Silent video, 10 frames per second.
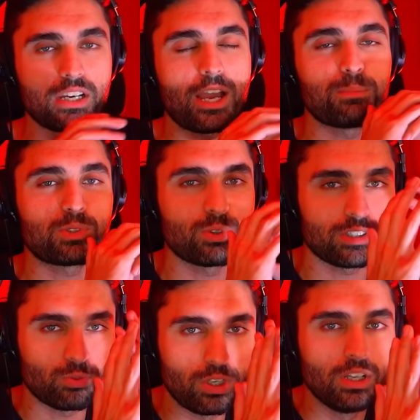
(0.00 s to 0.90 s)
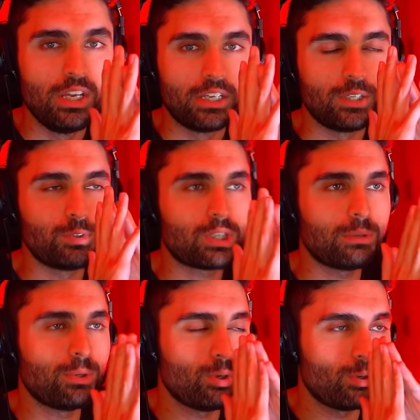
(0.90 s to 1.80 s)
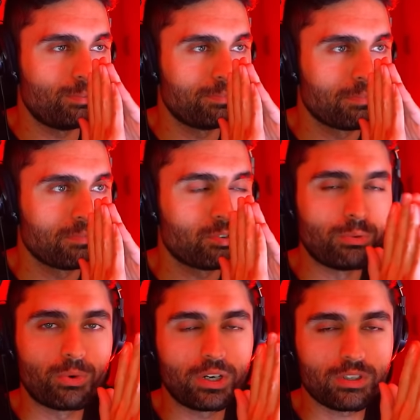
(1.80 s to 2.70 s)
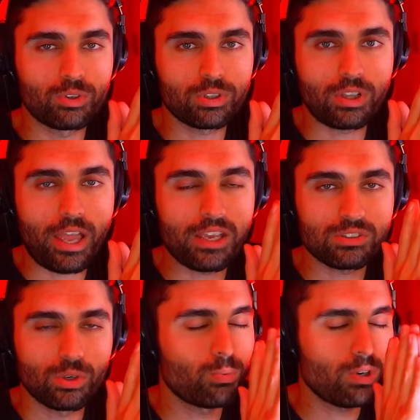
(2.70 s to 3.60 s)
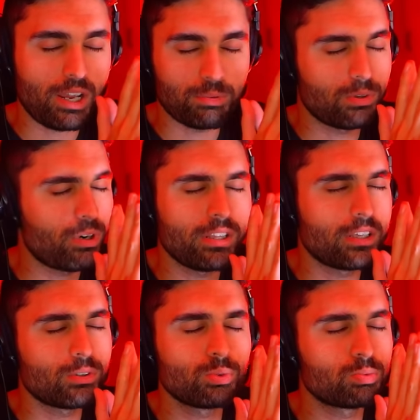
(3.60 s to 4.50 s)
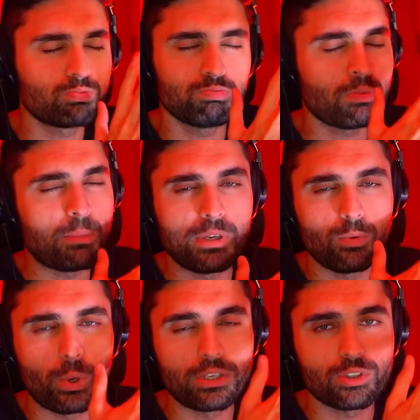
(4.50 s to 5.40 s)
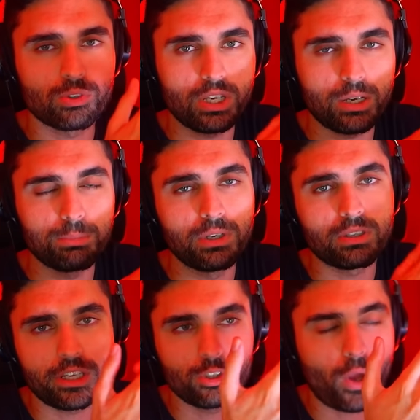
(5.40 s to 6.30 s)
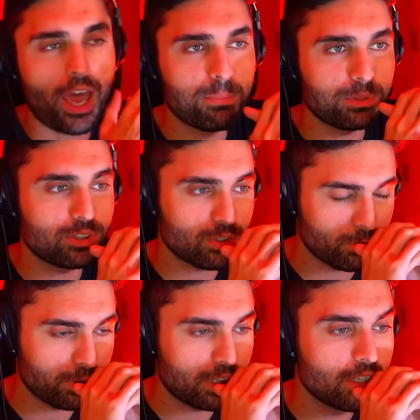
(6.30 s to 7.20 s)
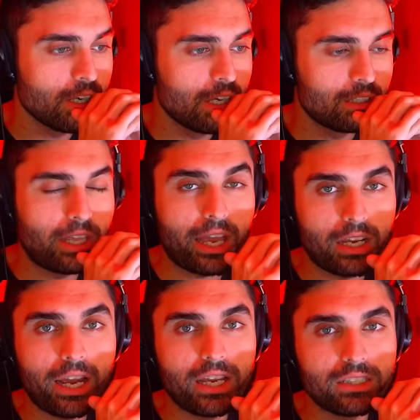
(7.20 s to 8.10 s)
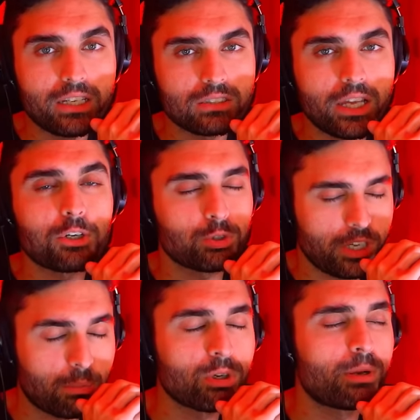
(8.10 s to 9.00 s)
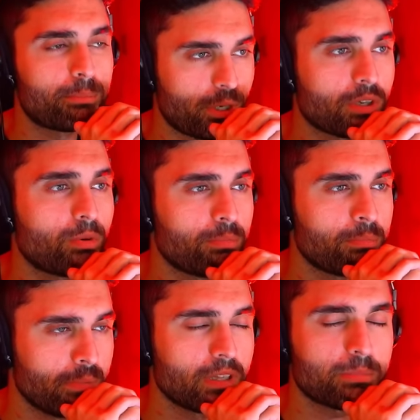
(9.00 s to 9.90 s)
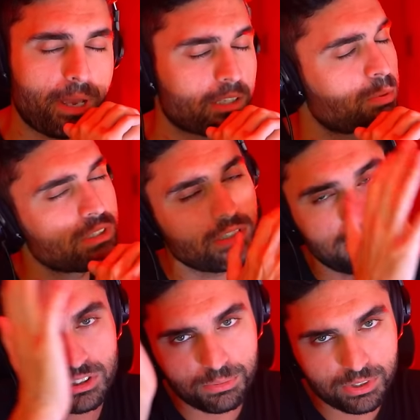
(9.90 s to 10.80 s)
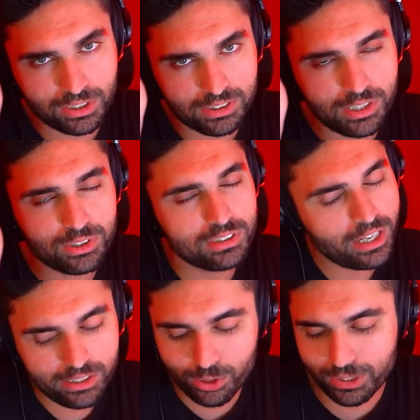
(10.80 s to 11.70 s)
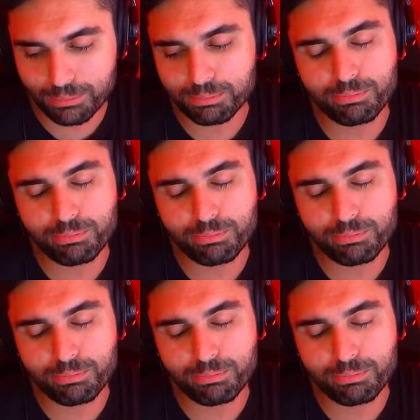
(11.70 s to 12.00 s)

uh, episode as well. If you come home from work or class or whatever, right? Like you, maybe you went to take a milk and you happen to be that guy that is like, okay, I'm gonna bring milk back. Because there are some suckers out there that don't wanna